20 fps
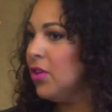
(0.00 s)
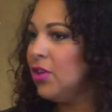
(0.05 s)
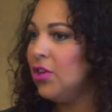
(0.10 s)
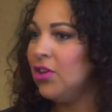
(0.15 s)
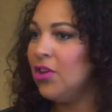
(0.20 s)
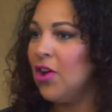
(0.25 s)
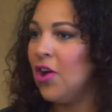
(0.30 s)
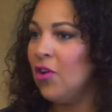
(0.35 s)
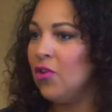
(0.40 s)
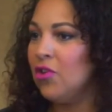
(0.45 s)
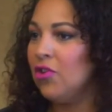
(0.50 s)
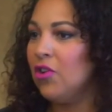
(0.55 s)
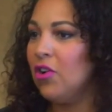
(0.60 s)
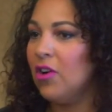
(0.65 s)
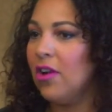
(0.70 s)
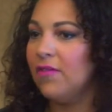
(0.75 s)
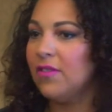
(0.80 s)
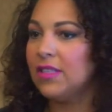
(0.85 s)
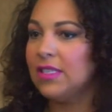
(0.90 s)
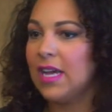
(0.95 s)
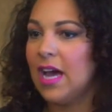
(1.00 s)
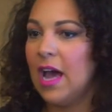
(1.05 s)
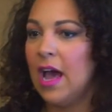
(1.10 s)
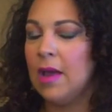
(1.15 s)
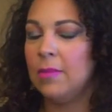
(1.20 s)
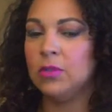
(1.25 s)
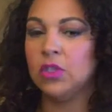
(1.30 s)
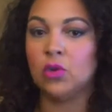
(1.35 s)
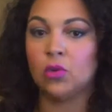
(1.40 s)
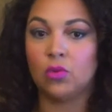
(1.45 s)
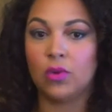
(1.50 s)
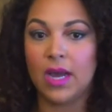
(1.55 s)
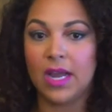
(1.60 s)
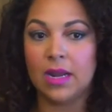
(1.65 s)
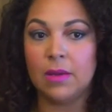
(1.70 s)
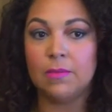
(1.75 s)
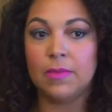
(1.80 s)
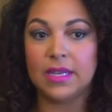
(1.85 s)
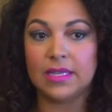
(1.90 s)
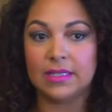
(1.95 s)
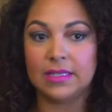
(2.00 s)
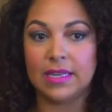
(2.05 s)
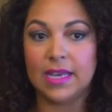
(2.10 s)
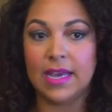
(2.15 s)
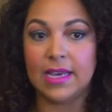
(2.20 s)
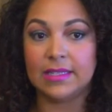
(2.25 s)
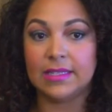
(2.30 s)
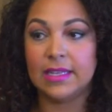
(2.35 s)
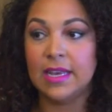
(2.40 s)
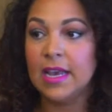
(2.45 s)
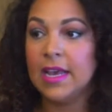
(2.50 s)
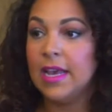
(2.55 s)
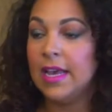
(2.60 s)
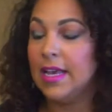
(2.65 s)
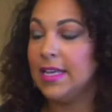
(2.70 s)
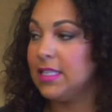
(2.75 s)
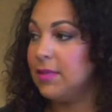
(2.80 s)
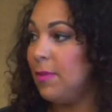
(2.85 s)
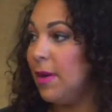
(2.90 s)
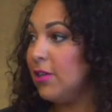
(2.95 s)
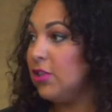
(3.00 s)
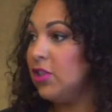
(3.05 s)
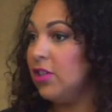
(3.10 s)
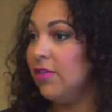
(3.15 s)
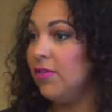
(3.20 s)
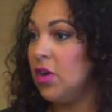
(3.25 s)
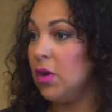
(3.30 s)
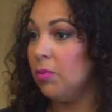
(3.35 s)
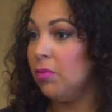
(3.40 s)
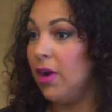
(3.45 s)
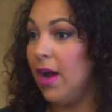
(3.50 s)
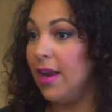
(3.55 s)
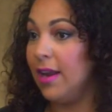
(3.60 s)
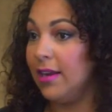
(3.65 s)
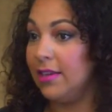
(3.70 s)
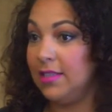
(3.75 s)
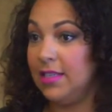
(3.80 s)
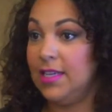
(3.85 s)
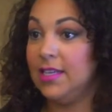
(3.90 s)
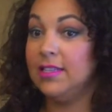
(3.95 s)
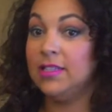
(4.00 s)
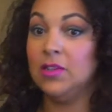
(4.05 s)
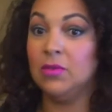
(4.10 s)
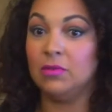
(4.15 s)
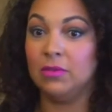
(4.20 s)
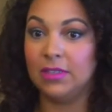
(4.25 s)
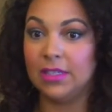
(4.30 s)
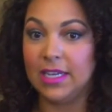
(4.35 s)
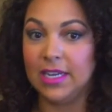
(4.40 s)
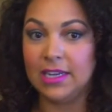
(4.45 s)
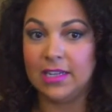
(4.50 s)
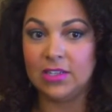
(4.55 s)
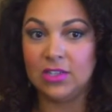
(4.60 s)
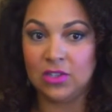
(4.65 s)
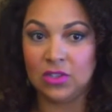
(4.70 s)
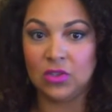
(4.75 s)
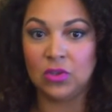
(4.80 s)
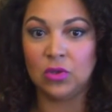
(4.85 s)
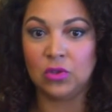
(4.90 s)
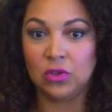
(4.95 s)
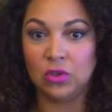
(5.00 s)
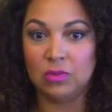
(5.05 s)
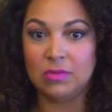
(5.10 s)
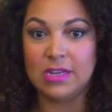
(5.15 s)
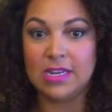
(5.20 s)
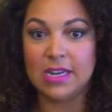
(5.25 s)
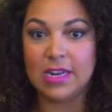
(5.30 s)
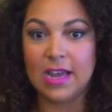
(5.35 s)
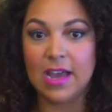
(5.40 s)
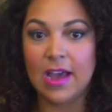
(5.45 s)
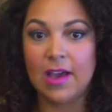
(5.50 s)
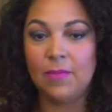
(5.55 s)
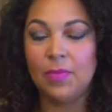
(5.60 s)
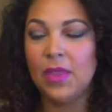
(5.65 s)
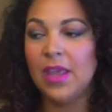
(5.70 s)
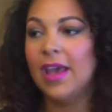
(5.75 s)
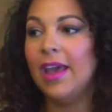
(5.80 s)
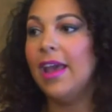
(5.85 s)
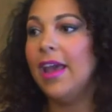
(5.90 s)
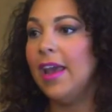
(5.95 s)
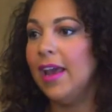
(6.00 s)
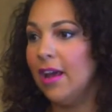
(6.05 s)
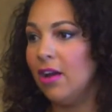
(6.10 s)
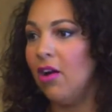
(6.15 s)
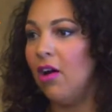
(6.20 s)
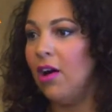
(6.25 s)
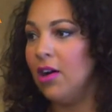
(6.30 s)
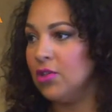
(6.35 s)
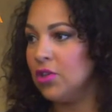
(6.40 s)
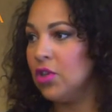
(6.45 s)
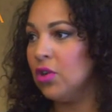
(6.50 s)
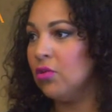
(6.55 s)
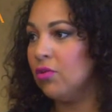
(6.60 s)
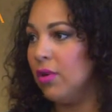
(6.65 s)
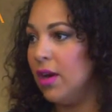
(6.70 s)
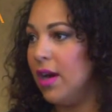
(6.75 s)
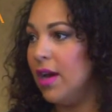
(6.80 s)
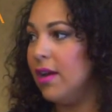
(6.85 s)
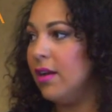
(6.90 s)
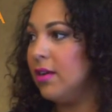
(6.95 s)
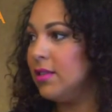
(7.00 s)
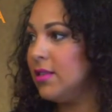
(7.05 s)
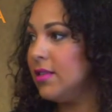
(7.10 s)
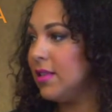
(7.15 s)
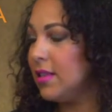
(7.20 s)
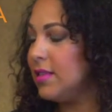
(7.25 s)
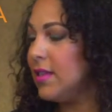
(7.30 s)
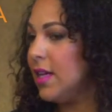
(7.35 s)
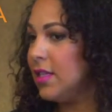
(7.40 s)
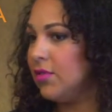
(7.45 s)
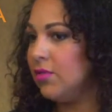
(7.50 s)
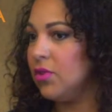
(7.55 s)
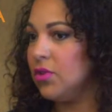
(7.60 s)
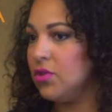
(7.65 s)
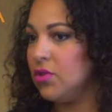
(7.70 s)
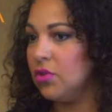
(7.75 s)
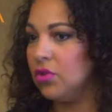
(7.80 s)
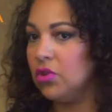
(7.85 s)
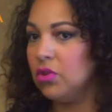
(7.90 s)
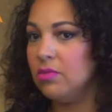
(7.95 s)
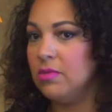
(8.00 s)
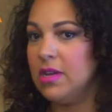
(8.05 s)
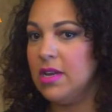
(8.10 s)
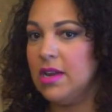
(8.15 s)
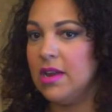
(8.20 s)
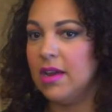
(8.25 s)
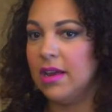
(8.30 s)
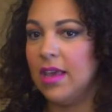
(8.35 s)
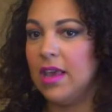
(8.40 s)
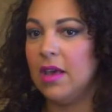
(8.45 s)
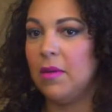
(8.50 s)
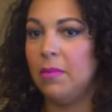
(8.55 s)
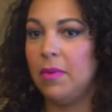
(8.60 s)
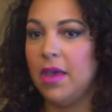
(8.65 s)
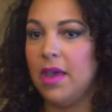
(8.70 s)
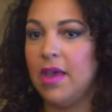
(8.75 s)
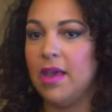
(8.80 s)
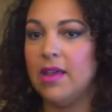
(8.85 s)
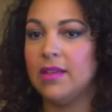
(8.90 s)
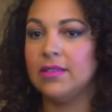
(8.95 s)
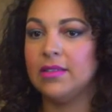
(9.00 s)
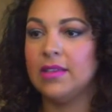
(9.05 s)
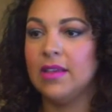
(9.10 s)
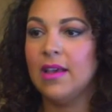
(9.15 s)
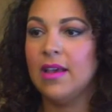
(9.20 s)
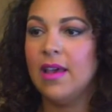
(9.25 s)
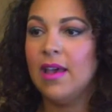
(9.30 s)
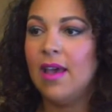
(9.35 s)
You know, you don't have the time to run a business, especially if your product isn't related to social media, and also run successful social media campaigns.